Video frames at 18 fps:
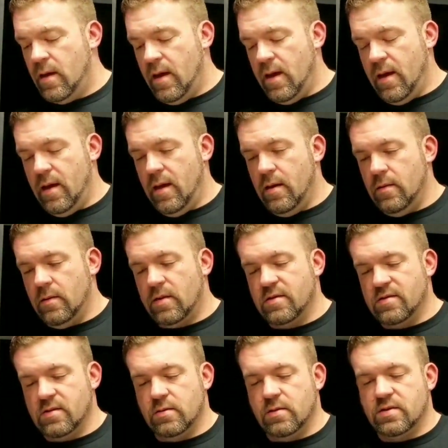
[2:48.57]
and
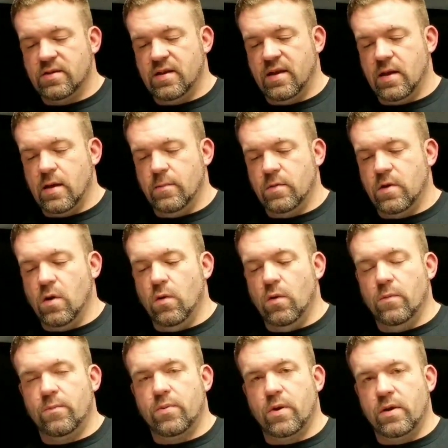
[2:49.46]
because it looks like I'm
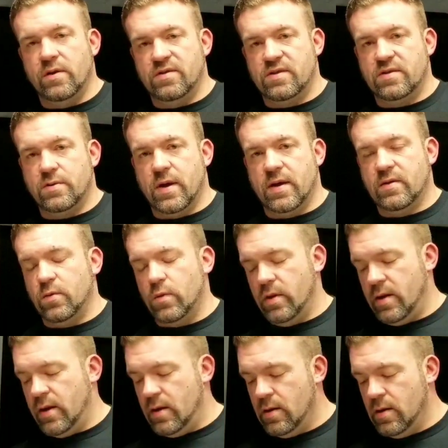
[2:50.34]
going pretty strict
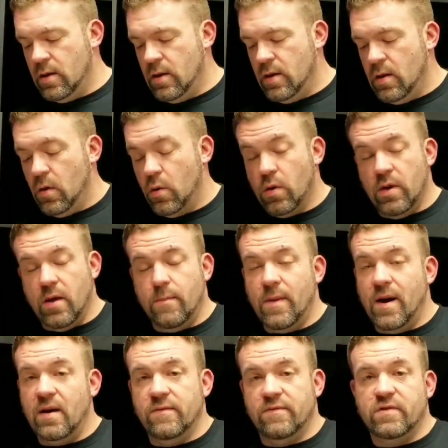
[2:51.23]
with it, or they
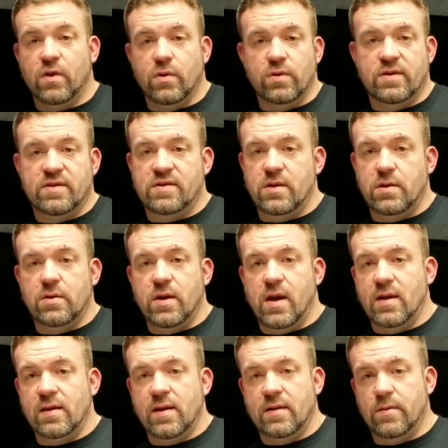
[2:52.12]
might have told us that you're
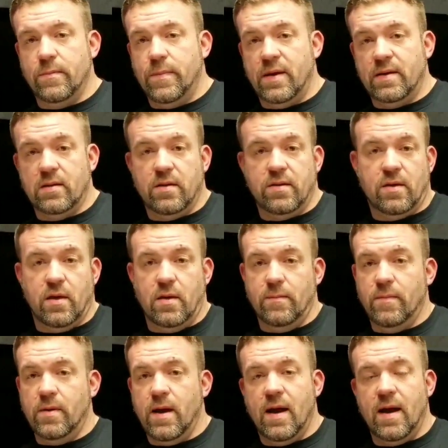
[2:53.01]
not allowed to bend the
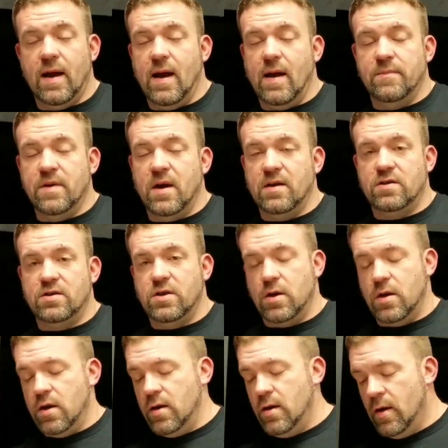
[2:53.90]
thumb. I'm not
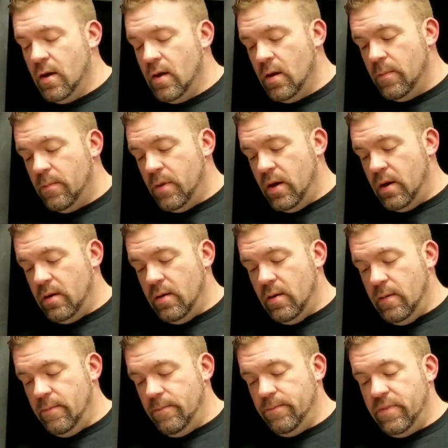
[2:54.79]
sure, but
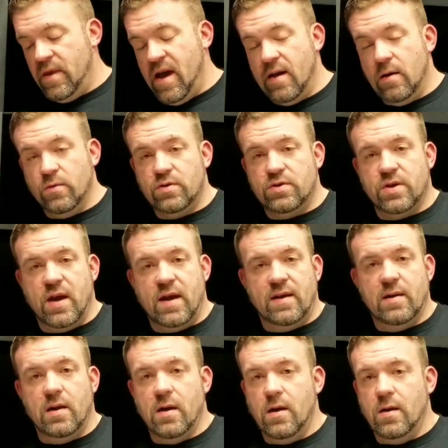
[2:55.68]
I don't
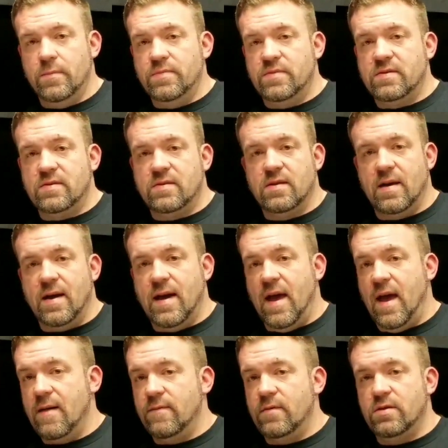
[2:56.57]
train hubs. I
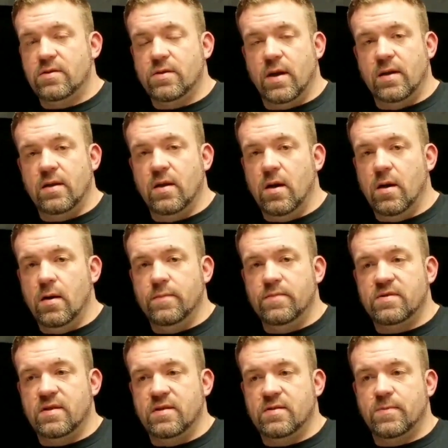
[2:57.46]
haven't trained
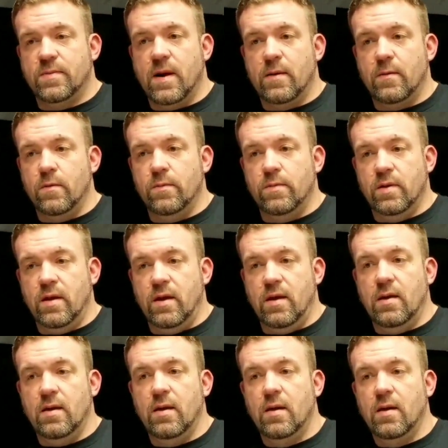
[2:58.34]
hubs since
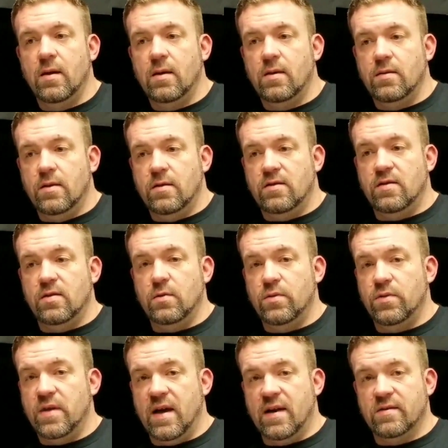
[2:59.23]
probably the
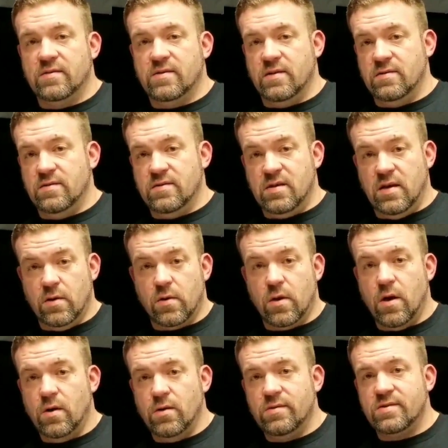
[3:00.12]
2000
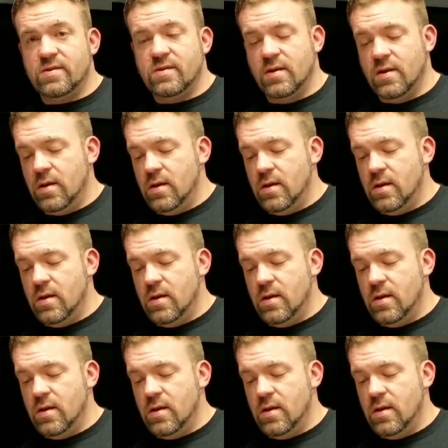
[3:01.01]
zeros,